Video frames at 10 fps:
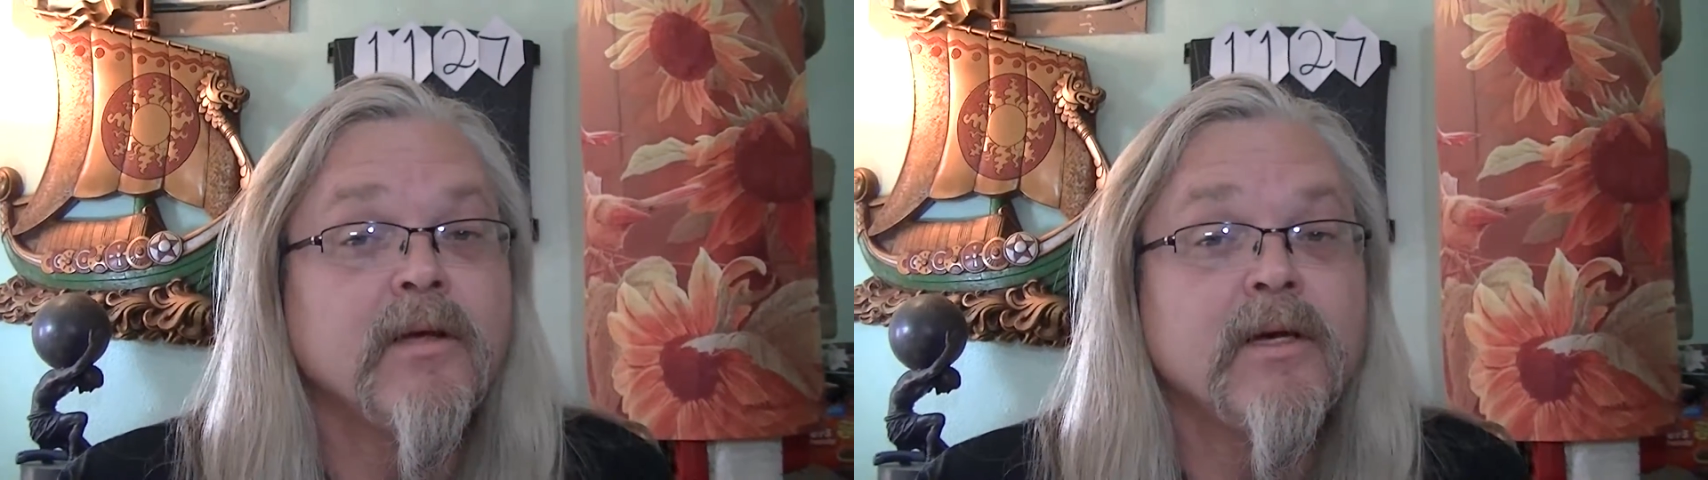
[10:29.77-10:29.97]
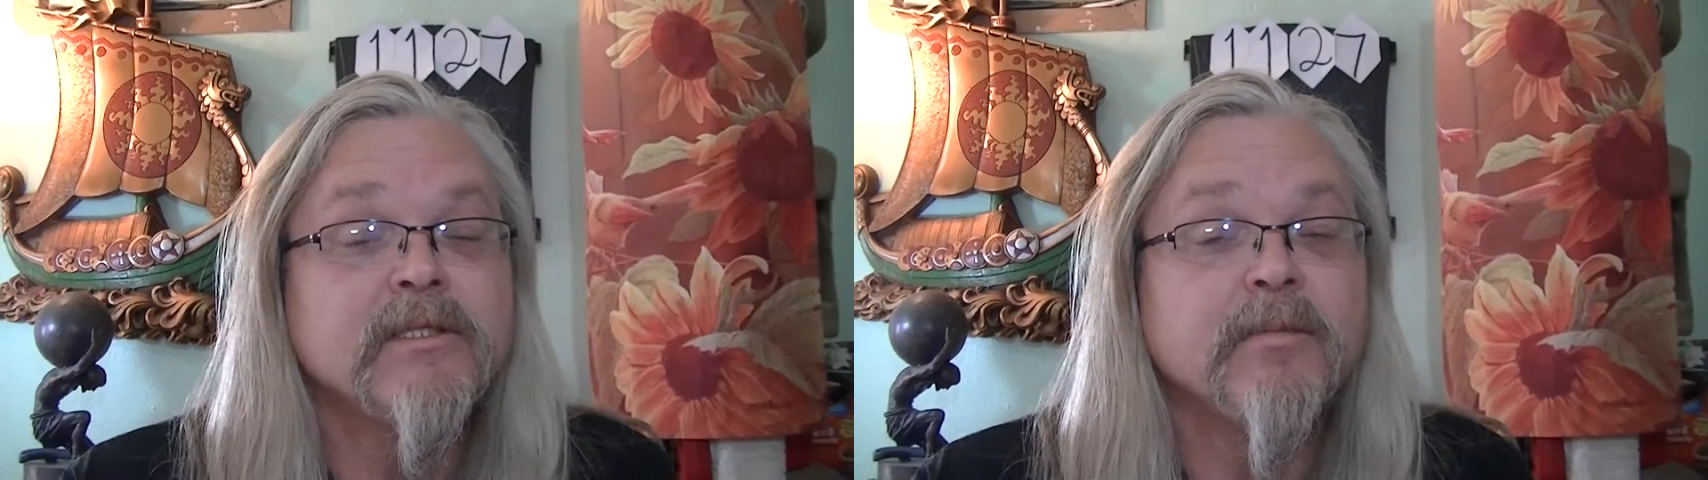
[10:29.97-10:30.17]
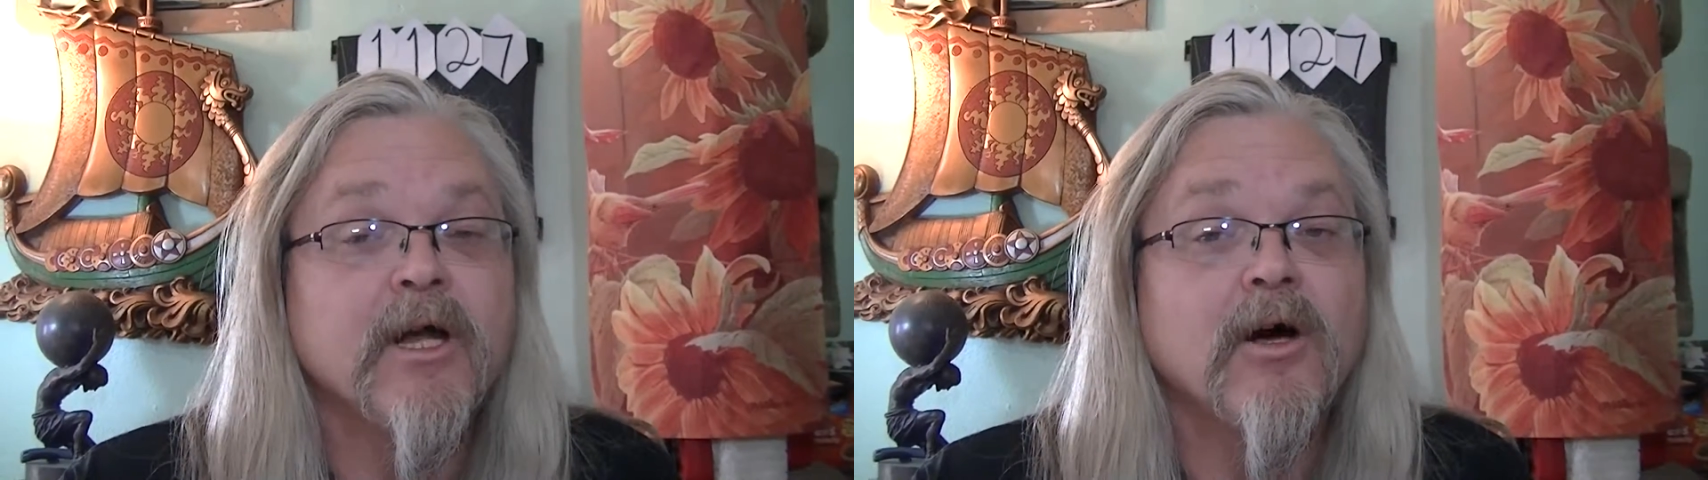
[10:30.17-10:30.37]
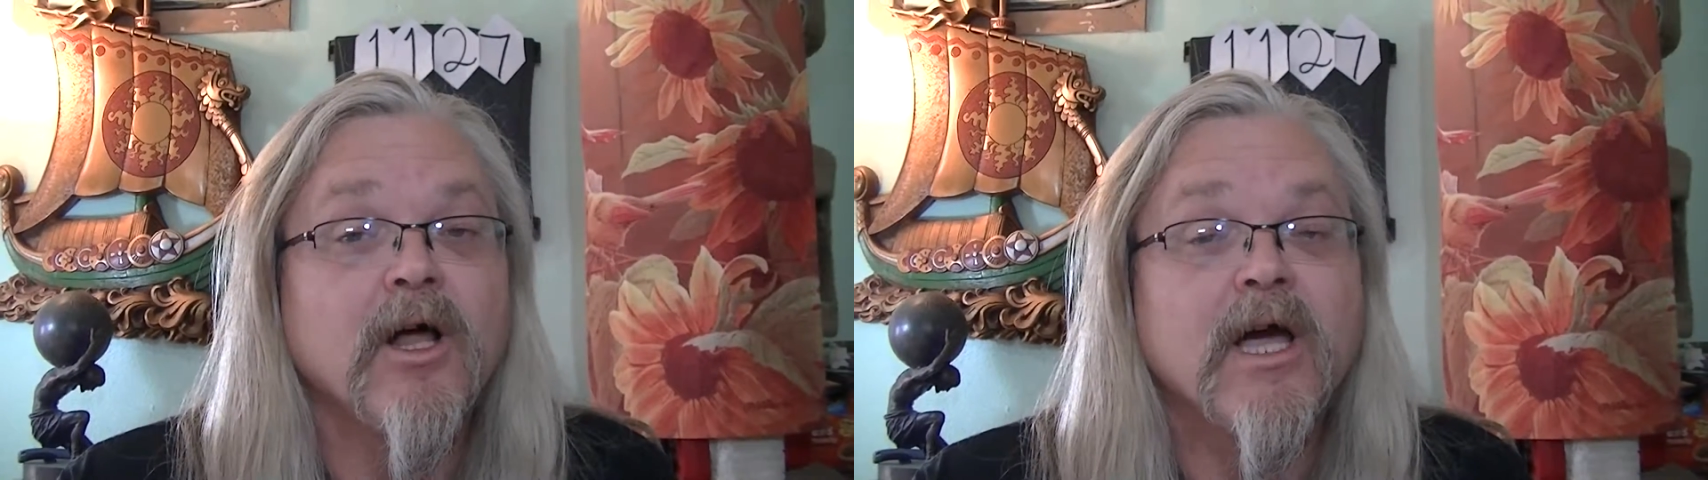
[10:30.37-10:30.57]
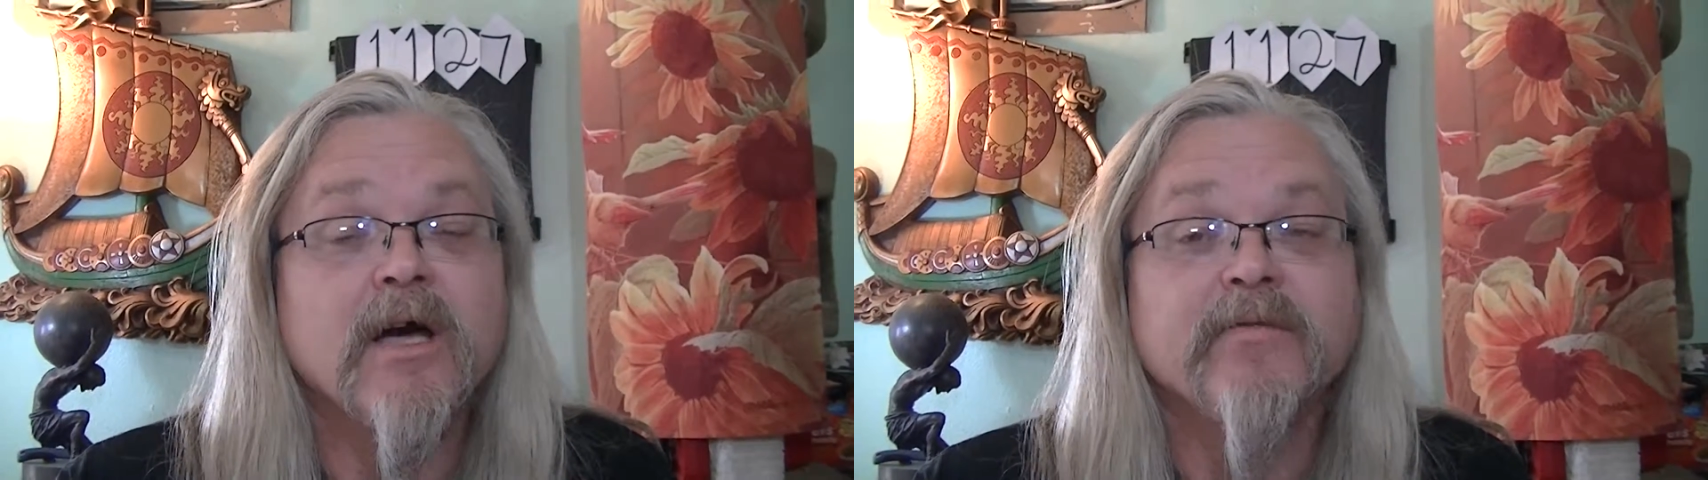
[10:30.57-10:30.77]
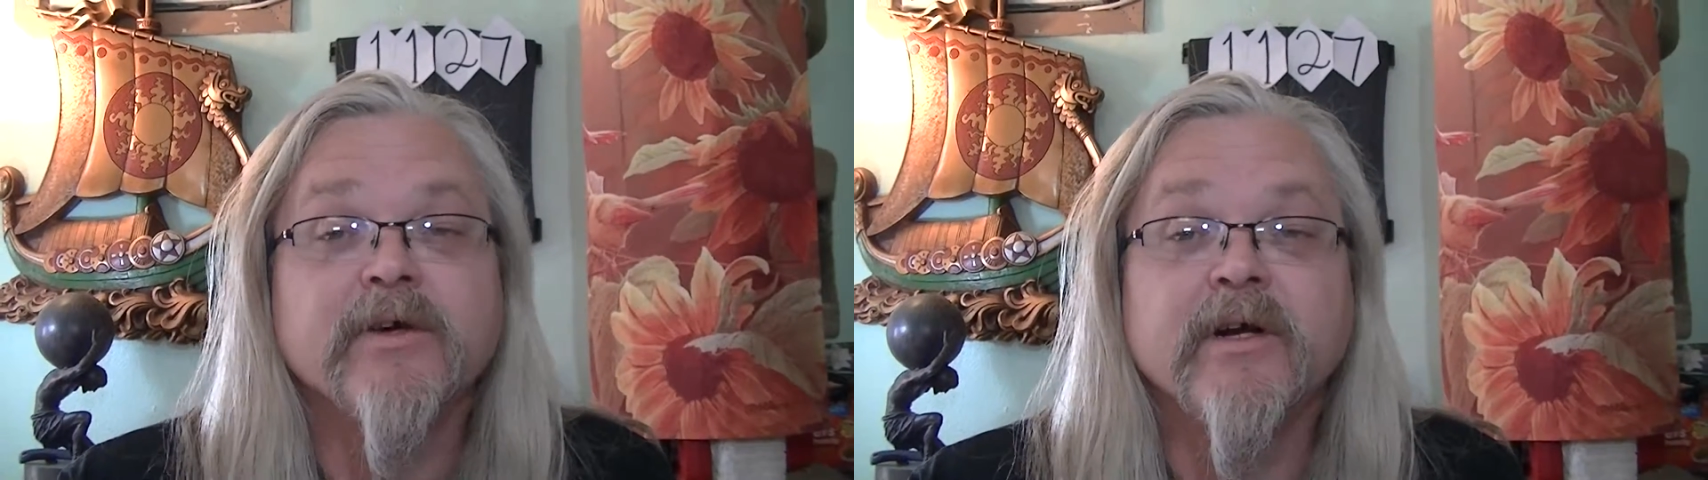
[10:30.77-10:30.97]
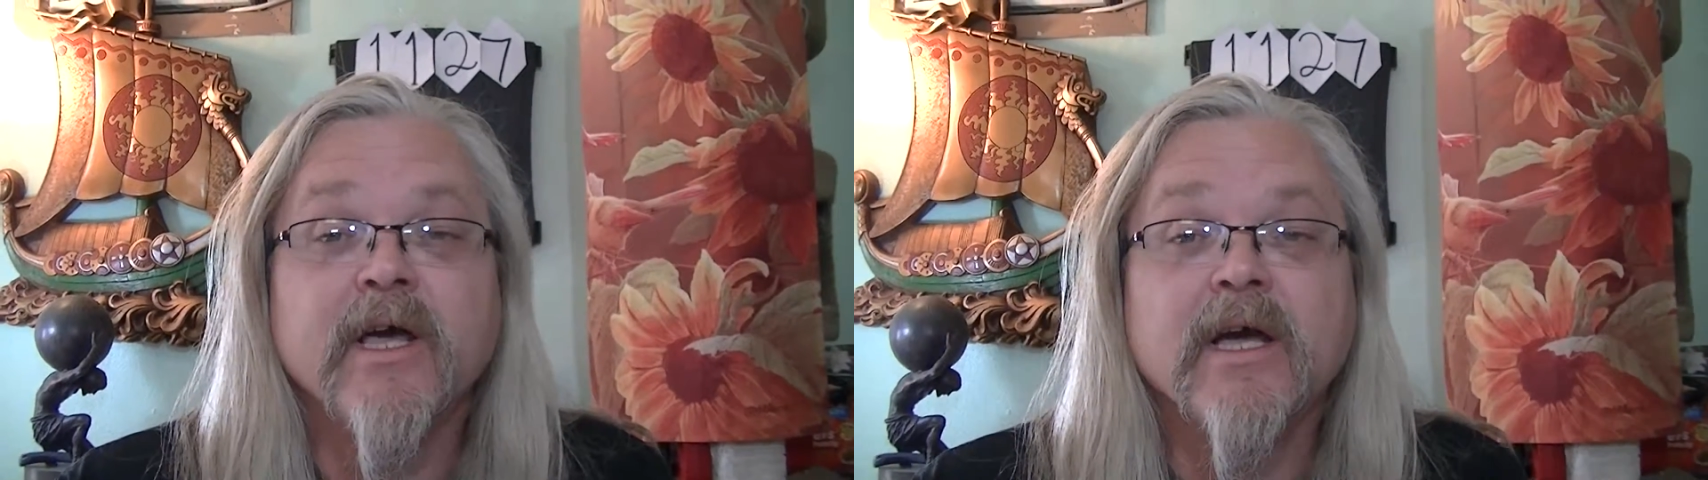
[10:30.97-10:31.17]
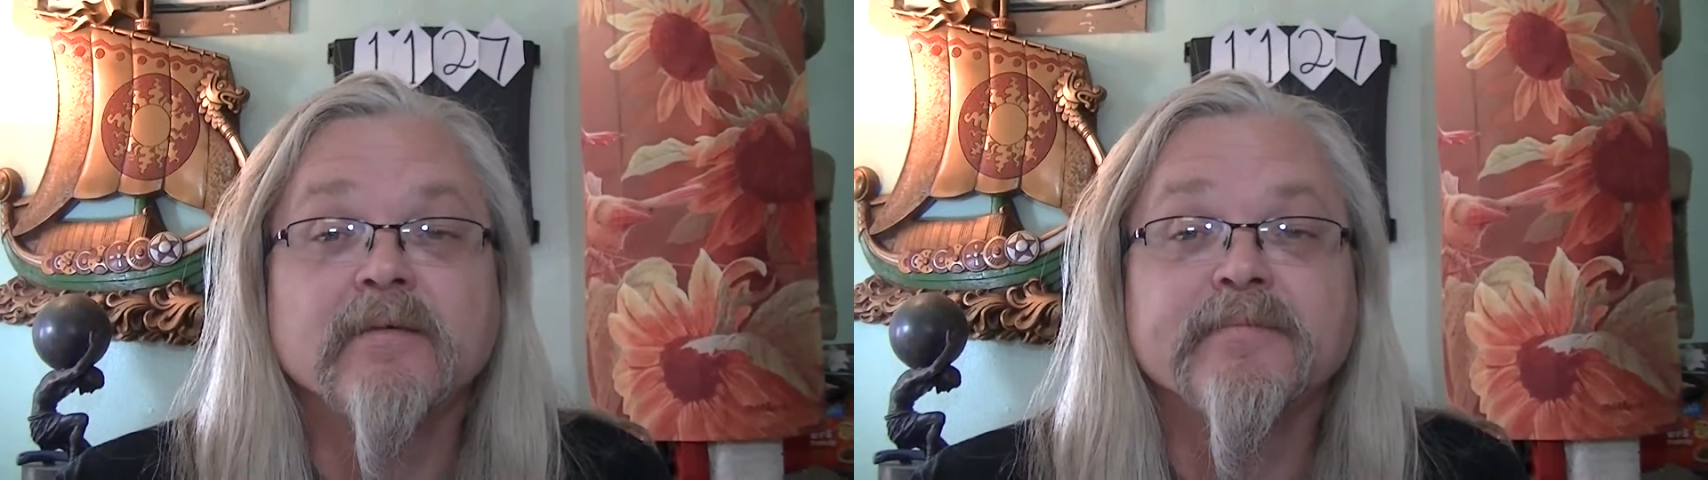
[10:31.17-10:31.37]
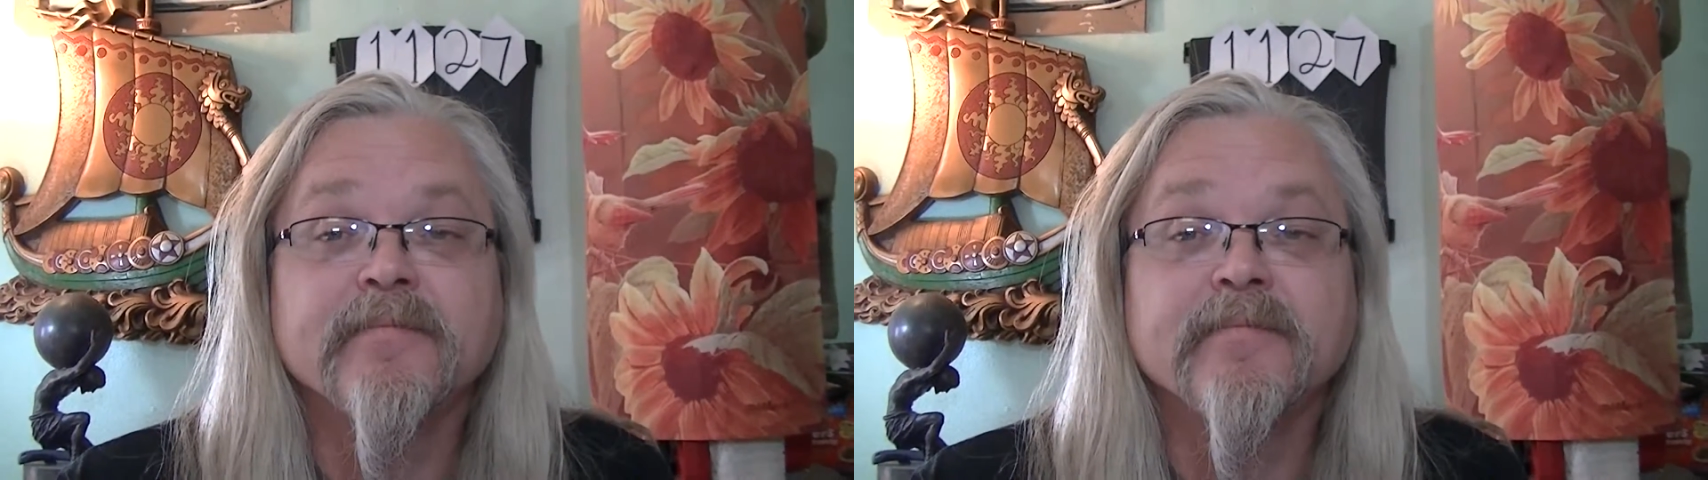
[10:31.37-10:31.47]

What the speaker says: That's about all I have for you today.